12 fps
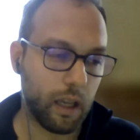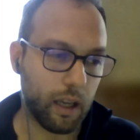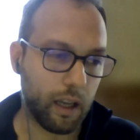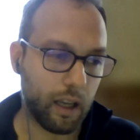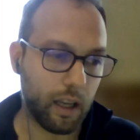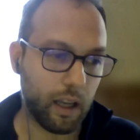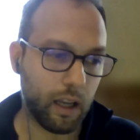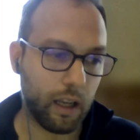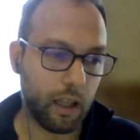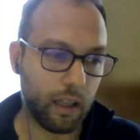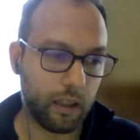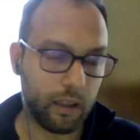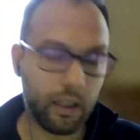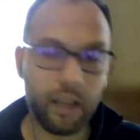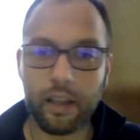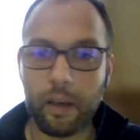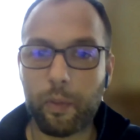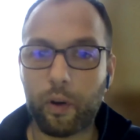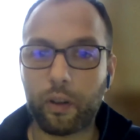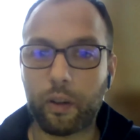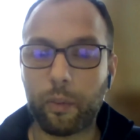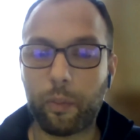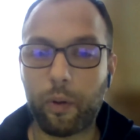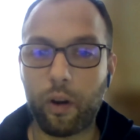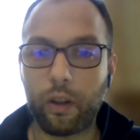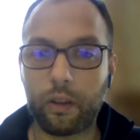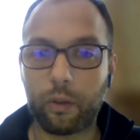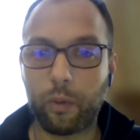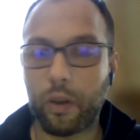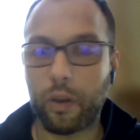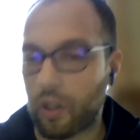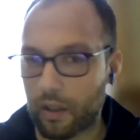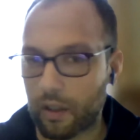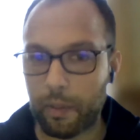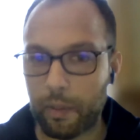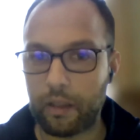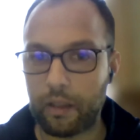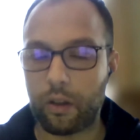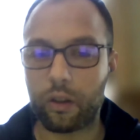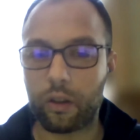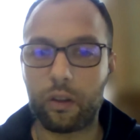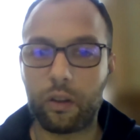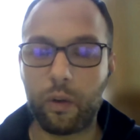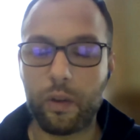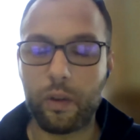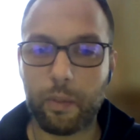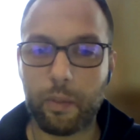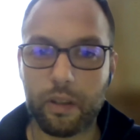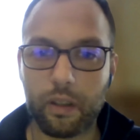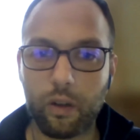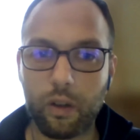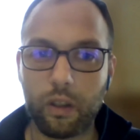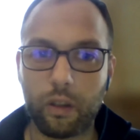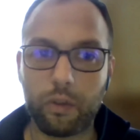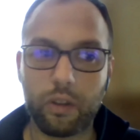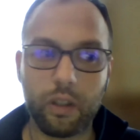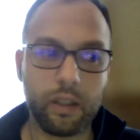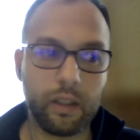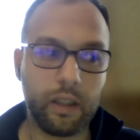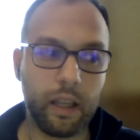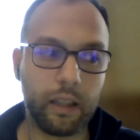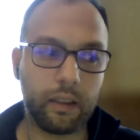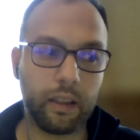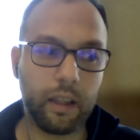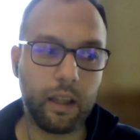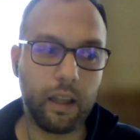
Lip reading: there's an important point, which is, I mean, not new in cybersecurity, which is that